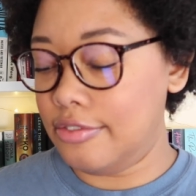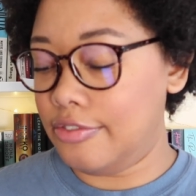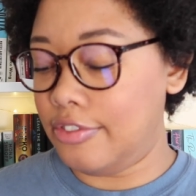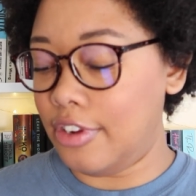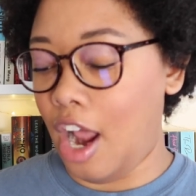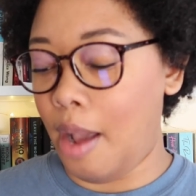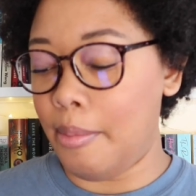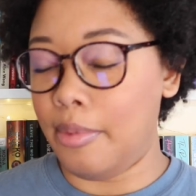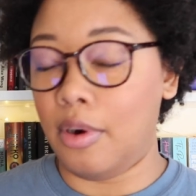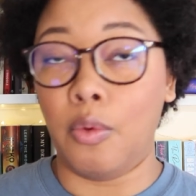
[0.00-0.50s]

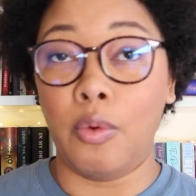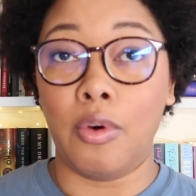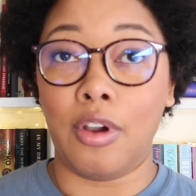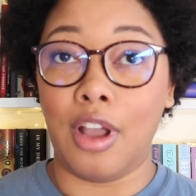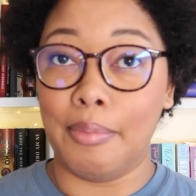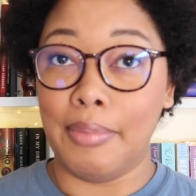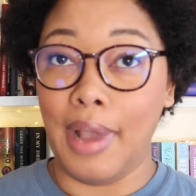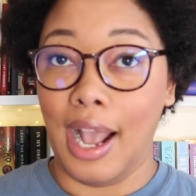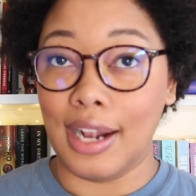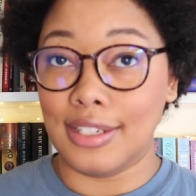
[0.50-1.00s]
Phenomenal. We'll
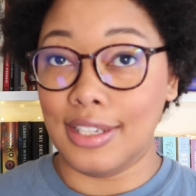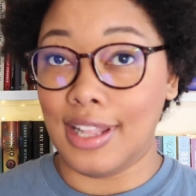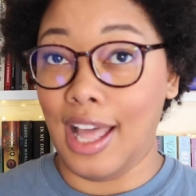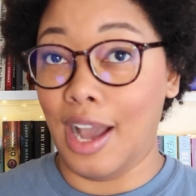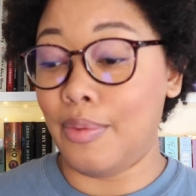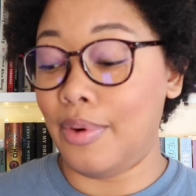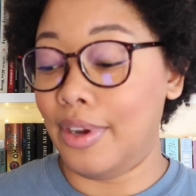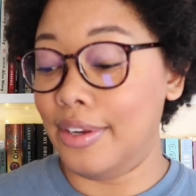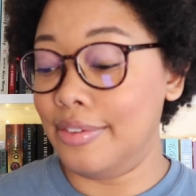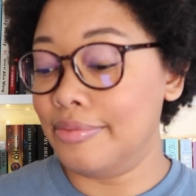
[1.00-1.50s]
come back to
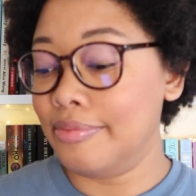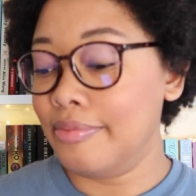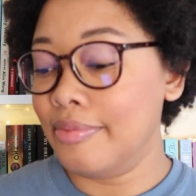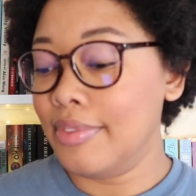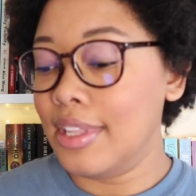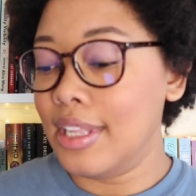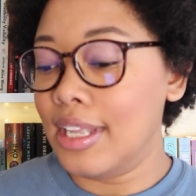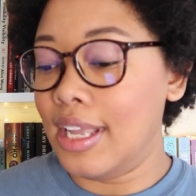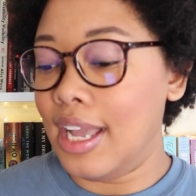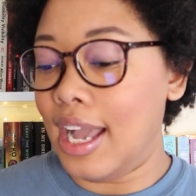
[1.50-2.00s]
that one.
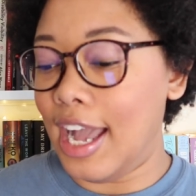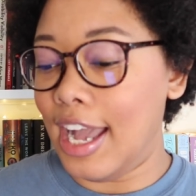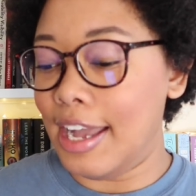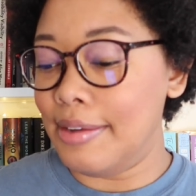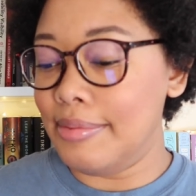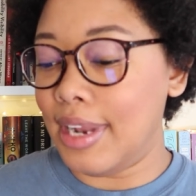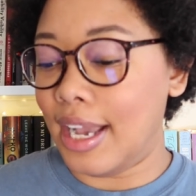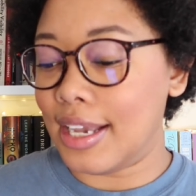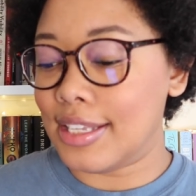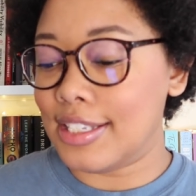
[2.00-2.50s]

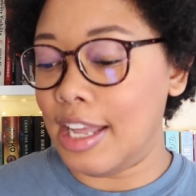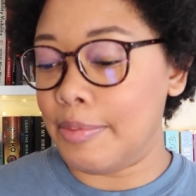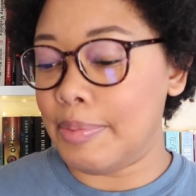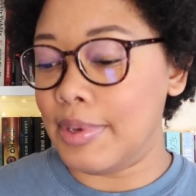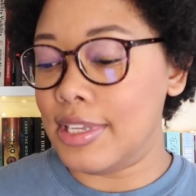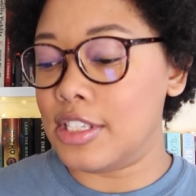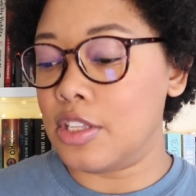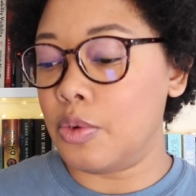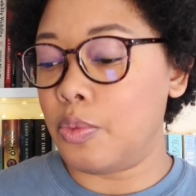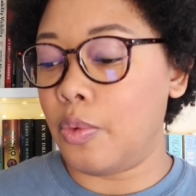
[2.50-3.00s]
Next up
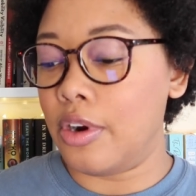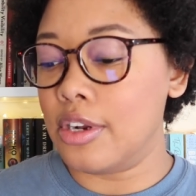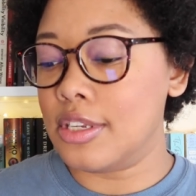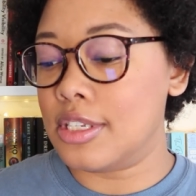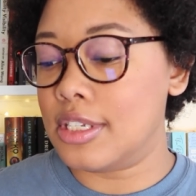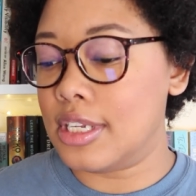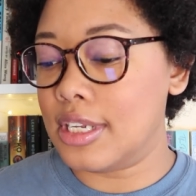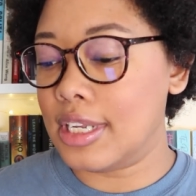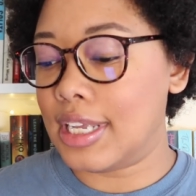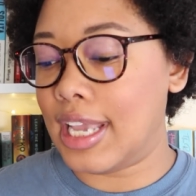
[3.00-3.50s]
is The
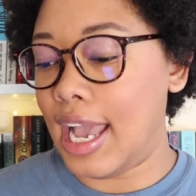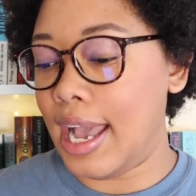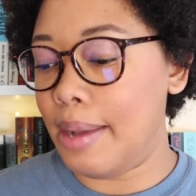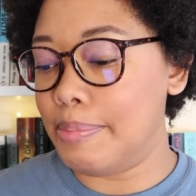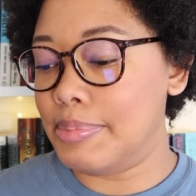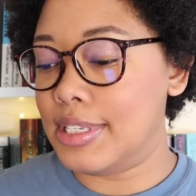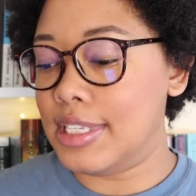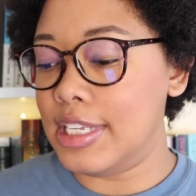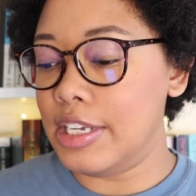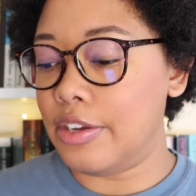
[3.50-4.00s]
Worst
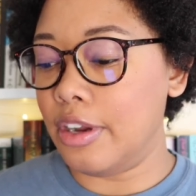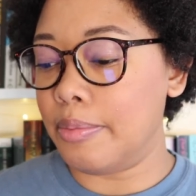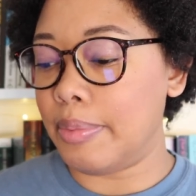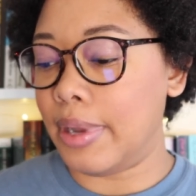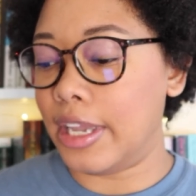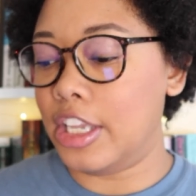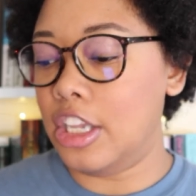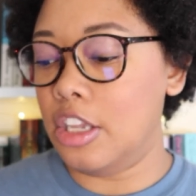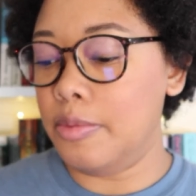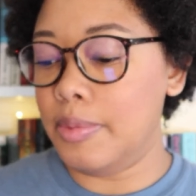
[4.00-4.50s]
Kept Secret
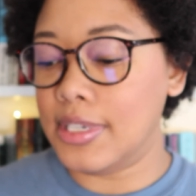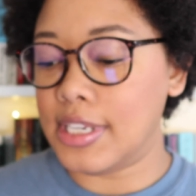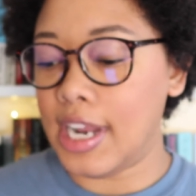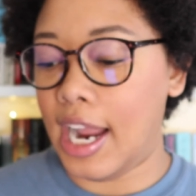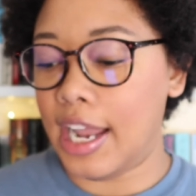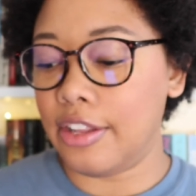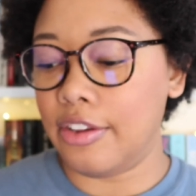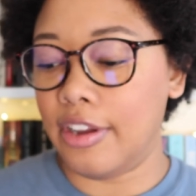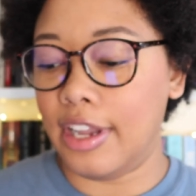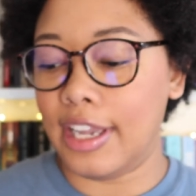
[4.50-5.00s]
by QB
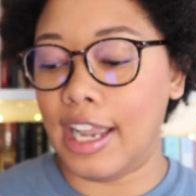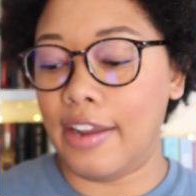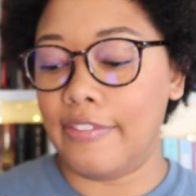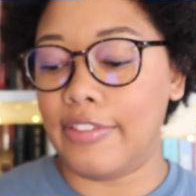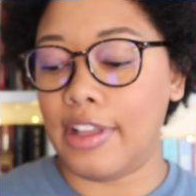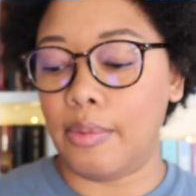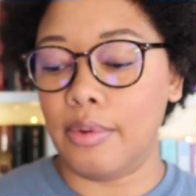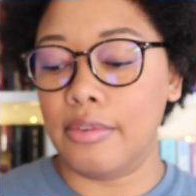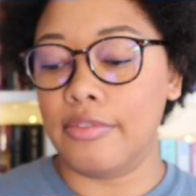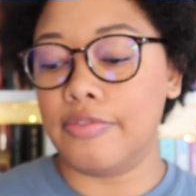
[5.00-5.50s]
Tyler. I gave
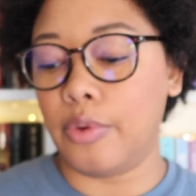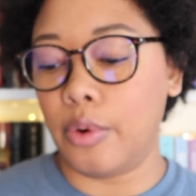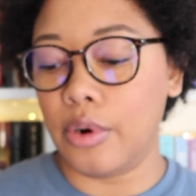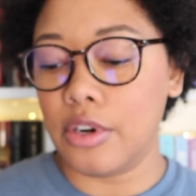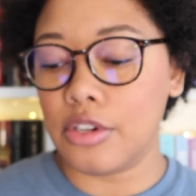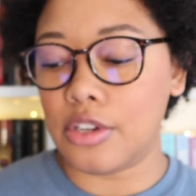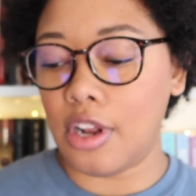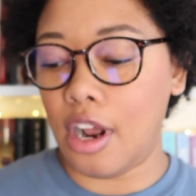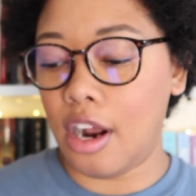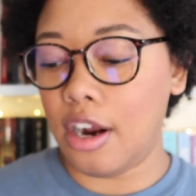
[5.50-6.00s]
that one
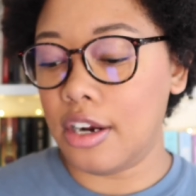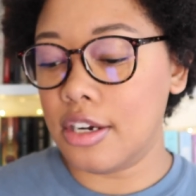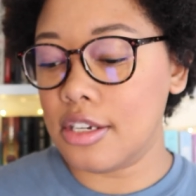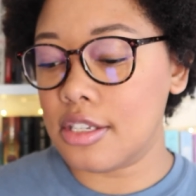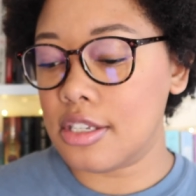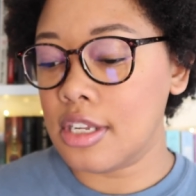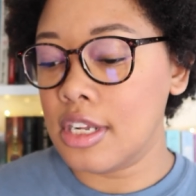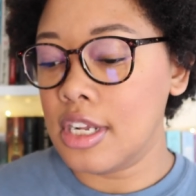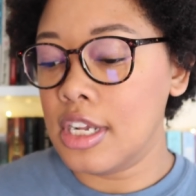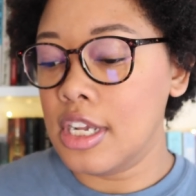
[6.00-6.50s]
4
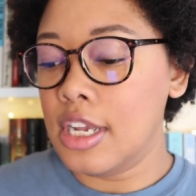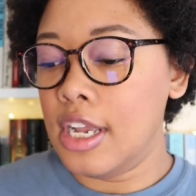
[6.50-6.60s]
stars.